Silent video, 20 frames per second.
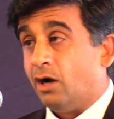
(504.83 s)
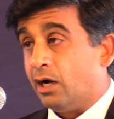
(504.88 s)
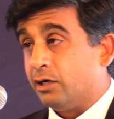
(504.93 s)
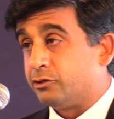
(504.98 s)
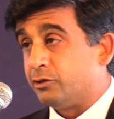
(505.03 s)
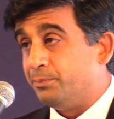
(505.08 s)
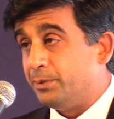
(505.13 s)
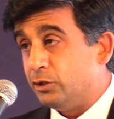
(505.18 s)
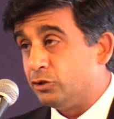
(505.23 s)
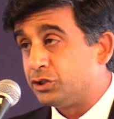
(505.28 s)

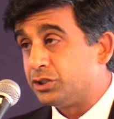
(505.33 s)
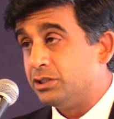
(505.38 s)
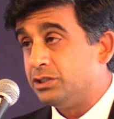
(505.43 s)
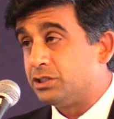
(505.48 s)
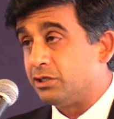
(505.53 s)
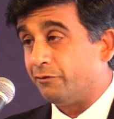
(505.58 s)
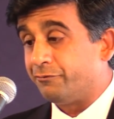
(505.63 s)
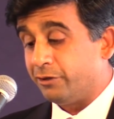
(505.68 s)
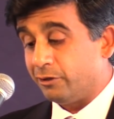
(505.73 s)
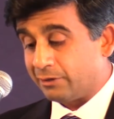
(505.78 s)

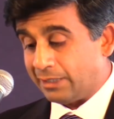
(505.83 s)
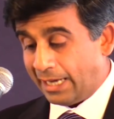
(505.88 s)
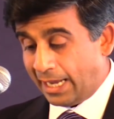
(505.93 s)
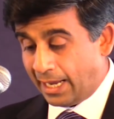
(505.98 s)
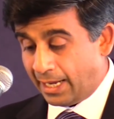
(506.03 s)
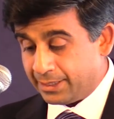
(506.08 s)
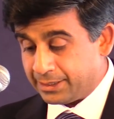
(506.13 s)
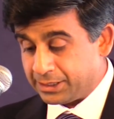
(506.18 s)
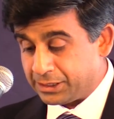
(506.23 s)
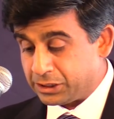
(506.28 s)
Contributions of your
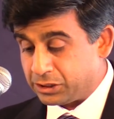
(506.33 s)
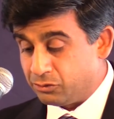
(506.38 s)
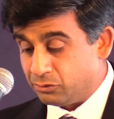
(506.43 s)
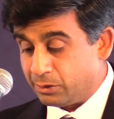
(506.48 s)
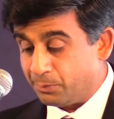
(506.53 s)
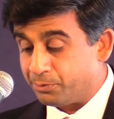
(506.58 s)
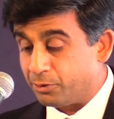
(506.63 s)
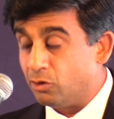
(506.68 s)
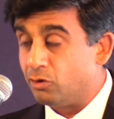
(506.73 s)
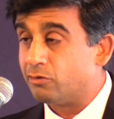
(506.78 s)
class
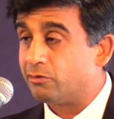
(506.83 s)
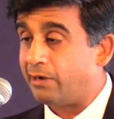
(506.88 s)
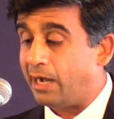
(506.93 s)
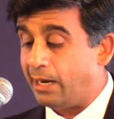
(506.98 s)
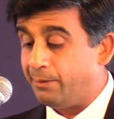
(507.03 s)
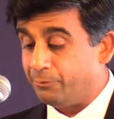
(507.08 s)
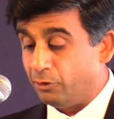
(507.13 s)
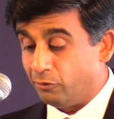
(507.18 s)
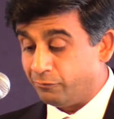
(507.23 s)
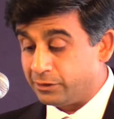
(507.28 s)
to the
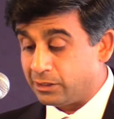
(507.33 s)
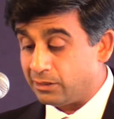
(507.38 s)
program